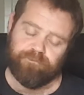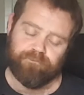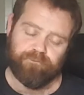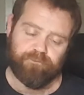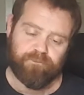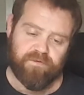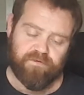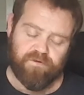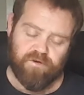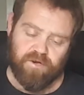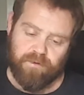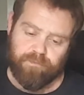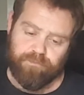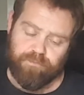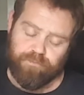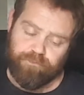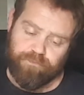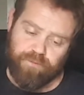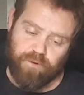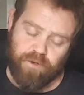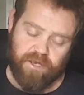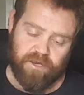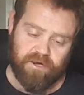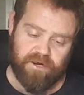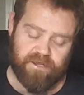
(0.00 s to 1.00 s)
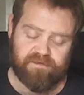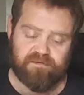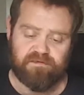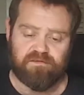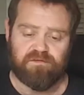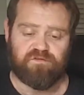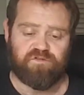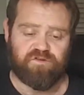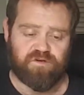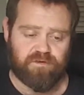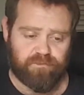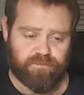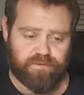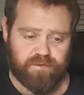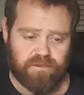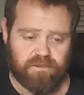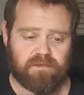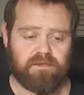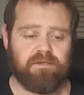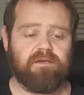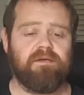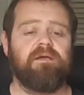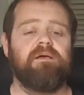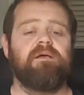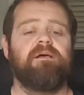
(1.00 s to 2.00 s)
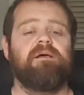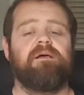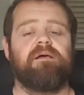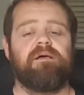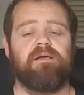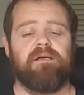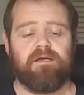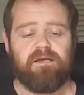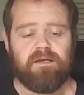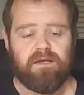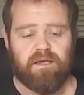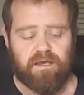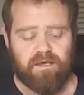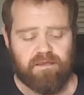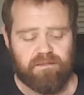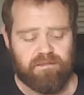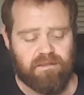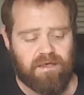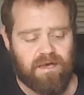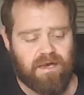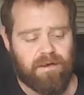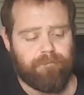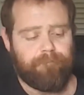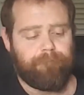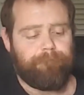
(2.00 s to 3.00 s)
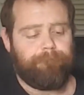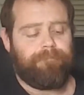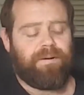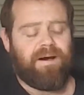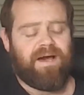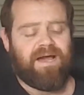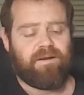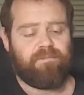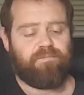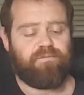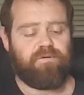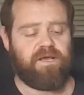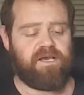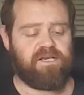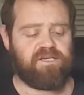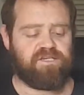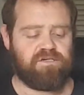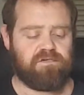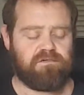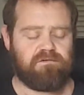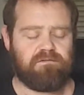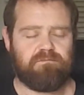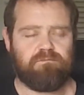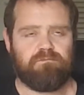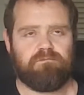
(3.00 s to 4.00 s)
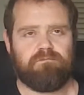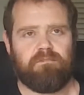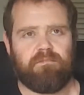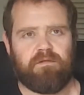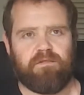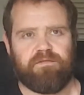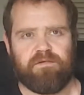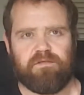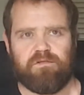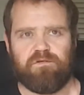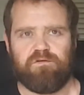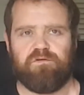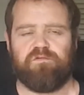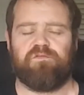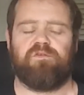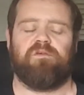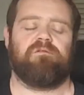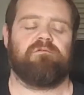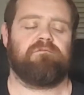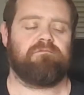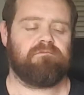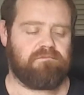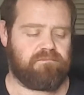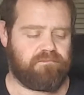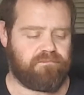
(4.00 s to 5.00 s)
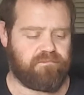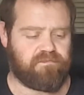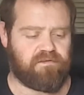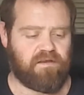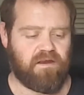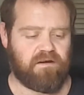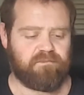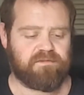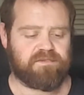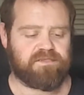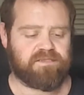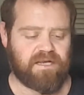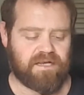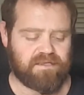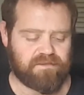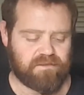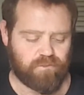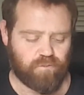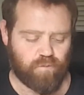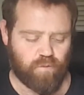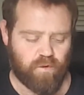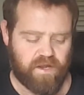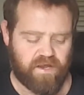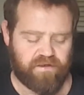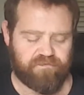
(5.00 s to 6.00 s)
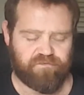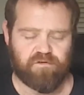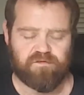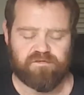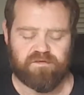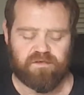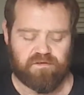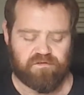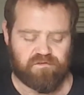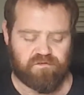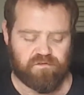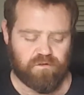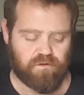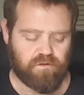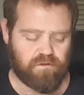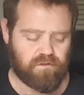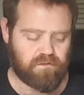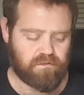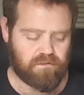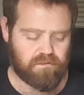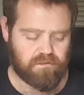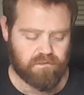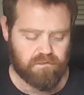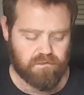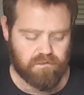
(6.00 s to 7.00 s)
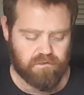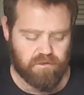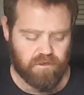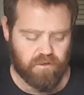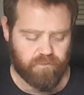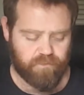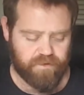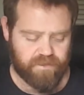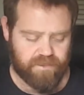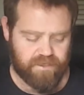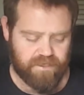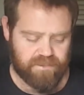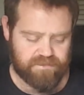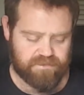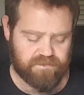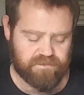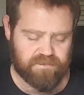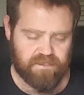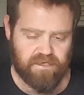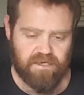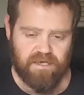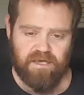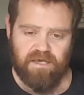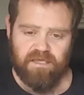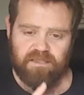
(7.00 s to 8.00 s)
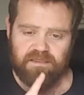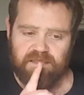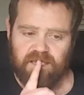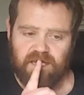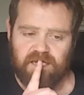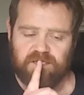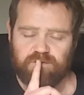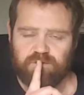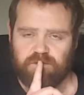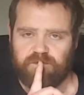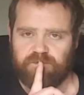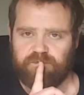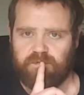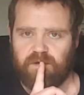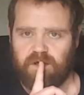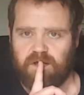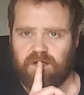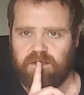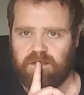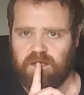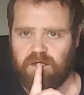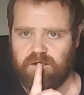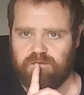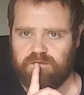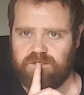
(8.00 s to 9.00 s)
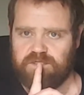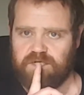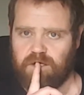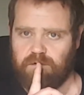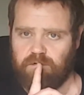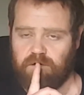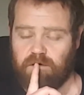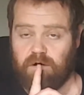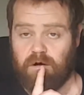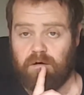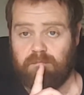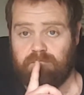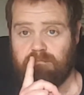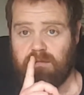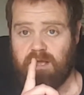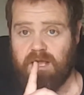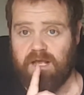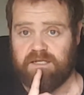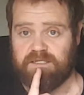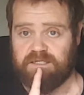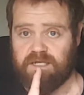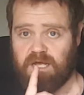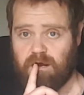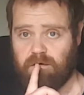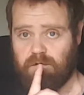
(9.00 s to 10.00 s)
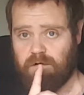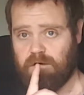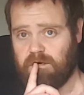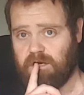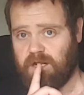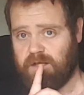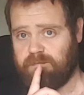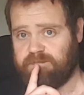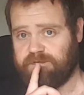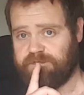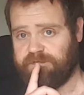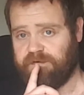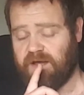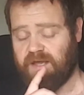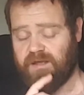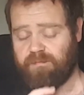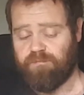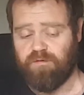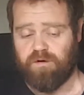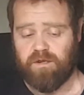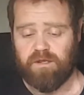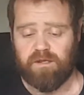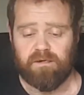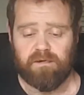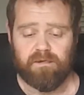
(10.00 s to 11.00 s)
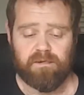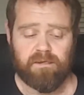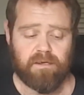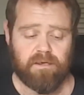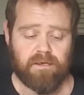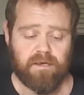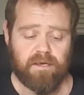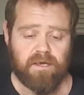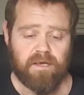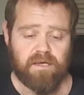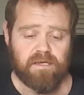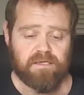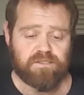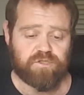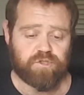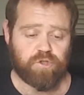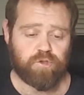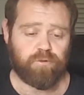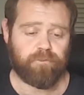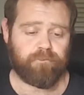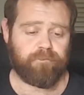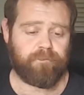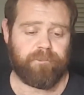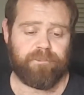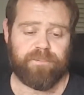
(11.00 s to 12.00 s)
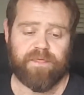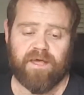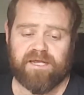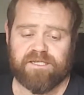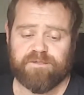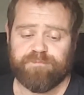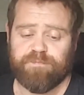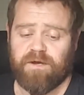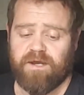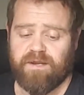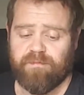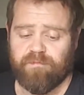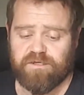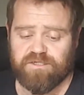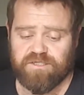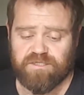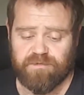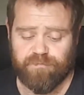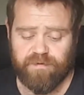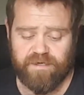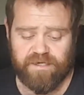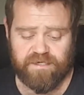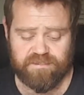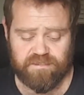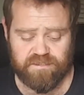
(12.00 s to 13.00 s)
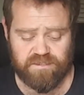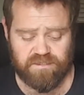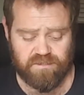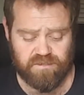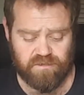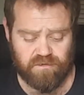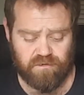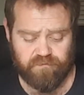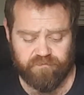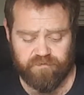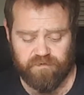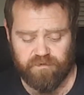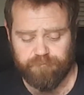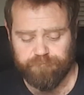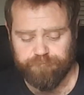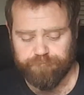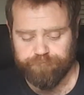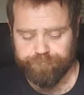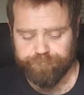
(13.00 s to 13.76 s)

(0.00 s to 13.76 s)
to put air into the trumpet, and that back pressure, I think they use the term standing wave, not to get too complicated. That's what allows or makes our lips vibrate. So that's pretty much the basis of it.